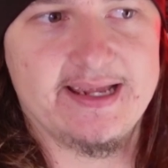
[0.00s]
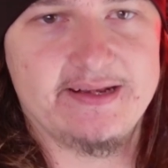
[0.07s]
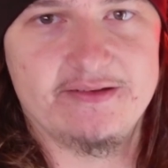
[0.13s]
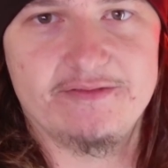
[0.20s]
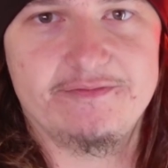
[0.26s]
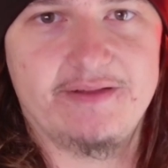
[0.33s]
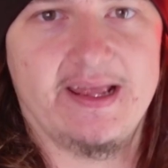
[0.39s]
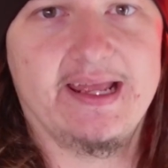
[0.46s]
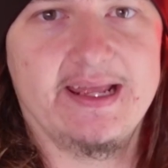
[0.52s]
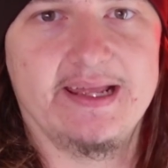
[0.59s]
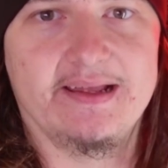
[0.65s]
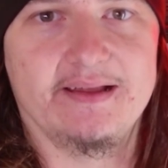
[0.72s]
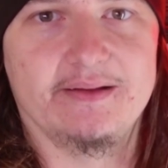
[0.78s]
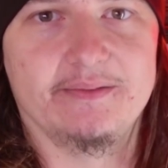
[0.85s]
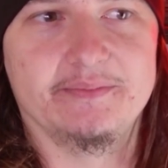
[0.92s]
of
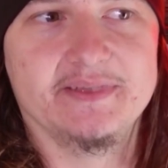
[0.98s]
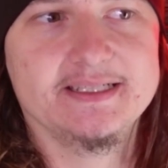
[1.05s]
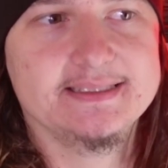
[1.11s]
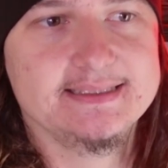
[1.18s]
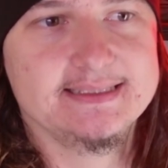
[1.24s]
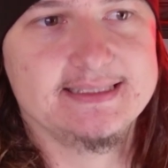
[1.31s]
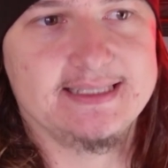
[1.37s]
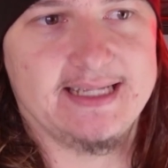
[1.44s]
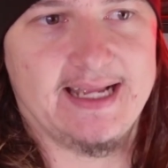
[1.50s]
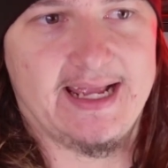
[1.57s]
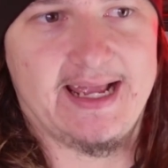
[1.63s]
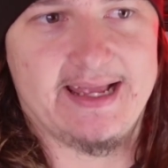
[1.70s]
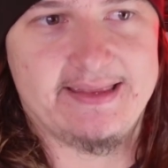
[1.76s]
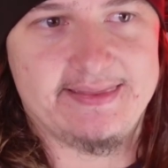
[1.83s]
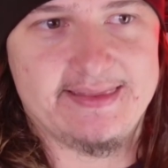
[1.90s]
him,
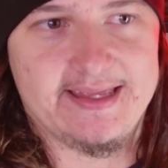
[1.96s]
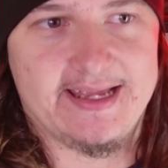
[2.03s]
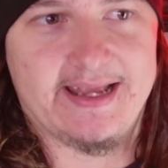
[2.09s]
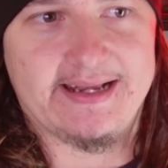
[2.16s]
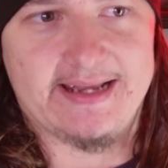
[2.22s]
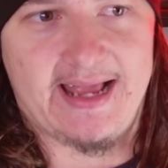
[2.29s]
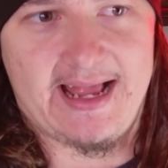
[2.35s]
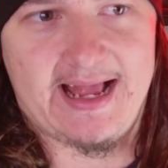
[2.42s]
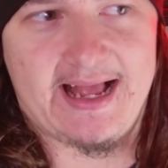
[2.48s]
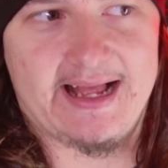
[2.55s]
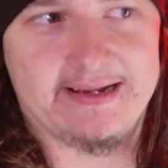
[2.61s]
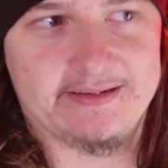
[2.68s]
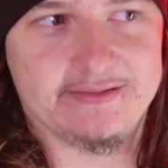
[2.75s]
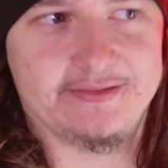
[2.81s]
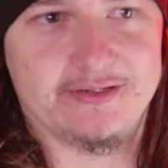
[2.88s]
and then
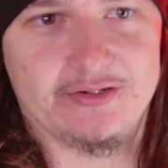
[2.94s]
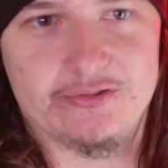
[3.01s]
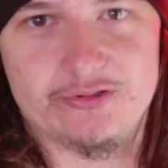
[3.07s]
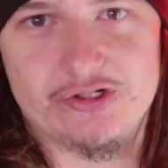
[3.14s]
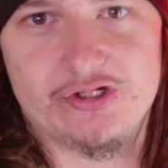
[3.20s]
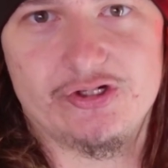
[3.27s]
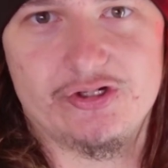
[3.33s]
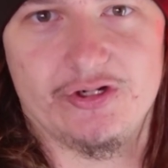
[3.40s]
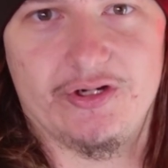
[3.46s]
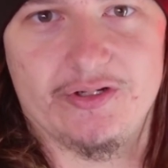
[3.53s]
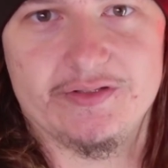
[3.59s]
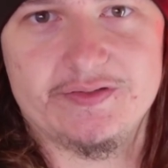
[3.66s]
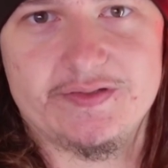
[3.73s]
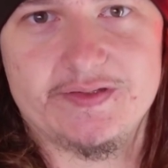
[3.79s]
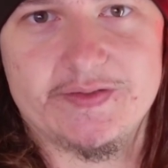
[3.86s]
added those
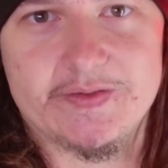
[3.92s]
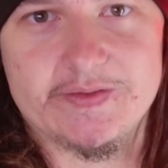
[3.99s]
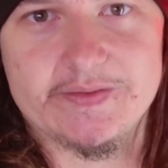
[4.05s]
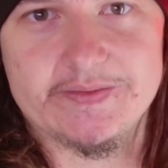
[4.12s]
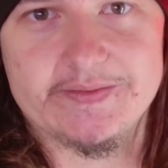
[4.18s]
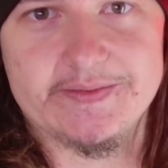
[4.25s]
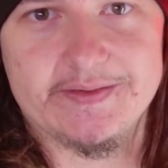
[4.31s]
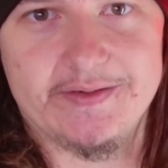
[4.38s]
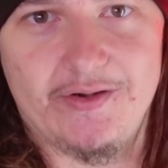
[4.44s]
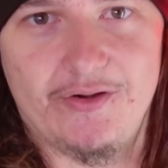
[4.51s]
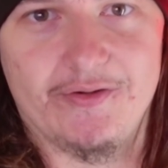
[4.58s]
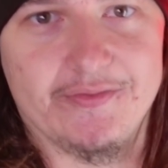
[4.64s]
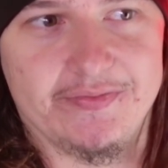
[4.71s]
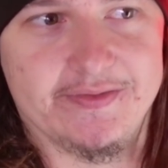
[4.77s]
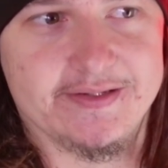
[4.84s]
shots
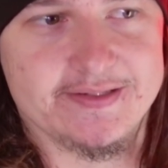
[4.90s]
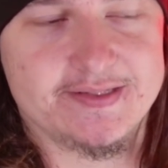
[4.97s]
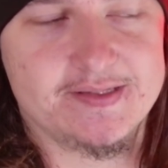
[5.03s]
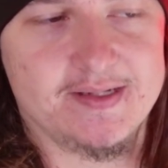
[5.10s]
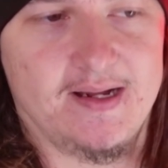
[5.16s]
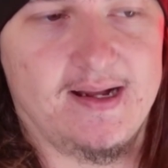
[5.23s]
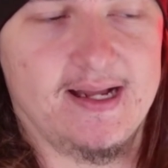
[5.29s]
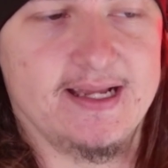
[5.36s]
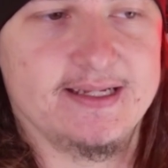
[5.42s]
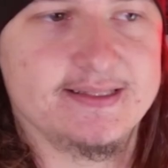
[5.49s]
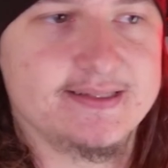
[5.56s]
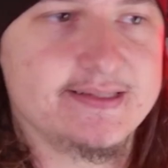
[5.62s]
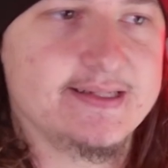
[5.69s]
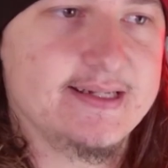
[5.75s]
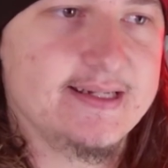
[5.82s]
on the
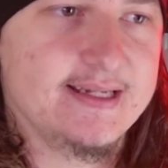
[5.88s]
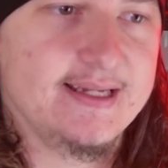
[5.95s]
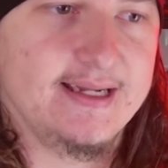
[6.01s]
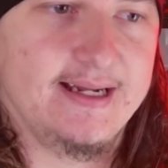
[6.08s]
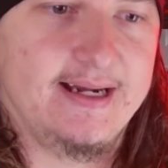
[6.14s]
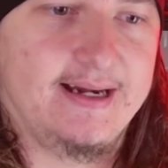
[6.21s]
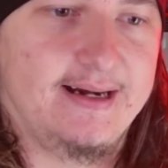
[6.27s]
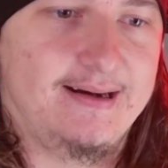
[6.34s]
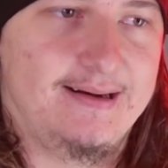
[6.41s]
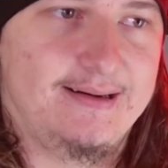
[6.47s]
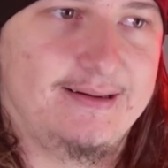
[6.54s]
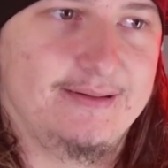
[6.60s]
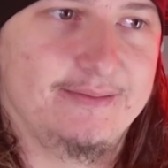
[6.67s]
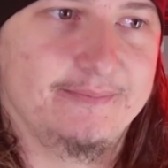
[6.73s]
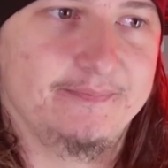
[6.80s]
sides.
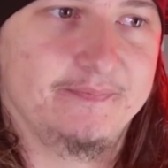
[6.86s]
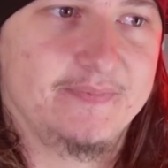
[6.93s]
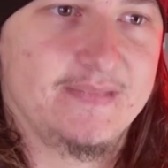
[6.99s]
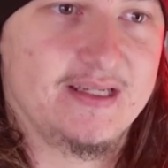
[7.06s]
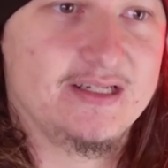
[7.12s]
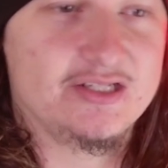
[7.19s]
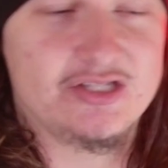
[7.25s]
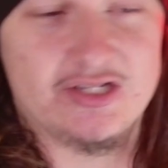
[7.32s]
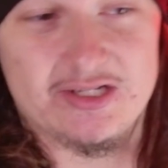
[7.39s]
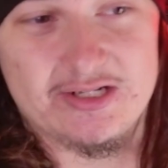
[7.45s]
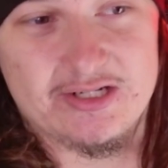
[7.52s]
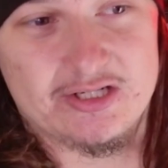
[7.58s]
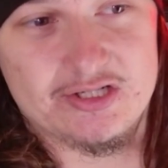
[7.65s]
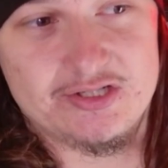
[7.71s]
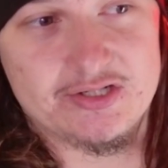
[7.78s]
So
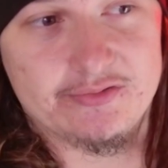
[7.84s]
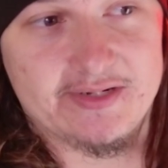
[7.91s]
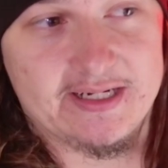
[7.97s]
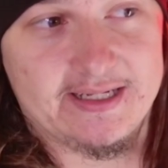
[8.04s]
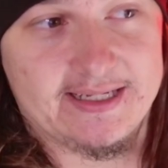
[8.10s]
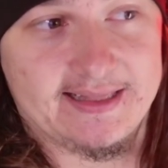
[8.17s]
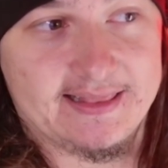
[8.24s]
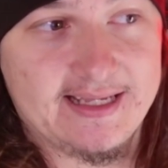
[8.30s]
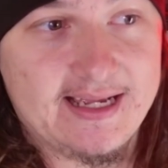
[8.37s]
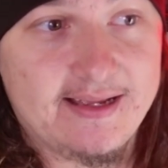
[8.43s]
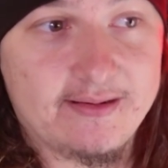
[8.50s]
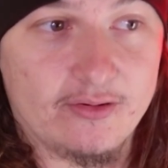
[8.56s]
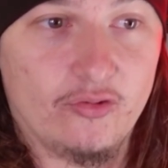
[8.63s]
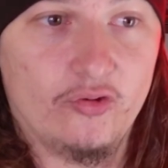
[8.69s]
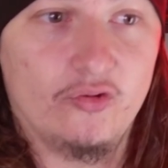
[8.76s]
you could do it like
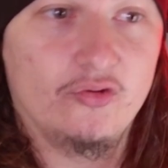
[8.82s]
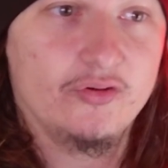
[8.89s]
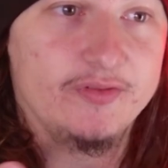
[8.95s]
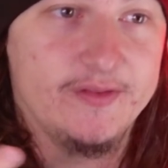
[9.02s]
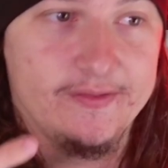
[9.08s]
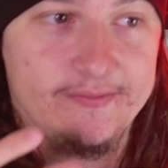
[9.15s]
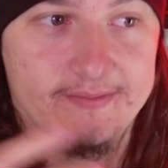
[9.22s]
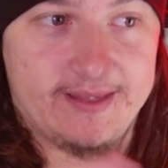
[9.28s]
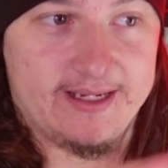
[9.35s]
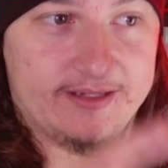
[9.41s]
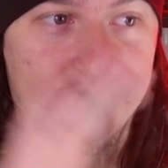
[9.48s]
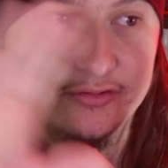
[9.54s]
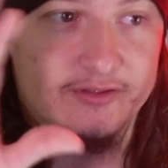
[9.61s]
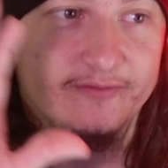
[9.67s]
that, or that they could have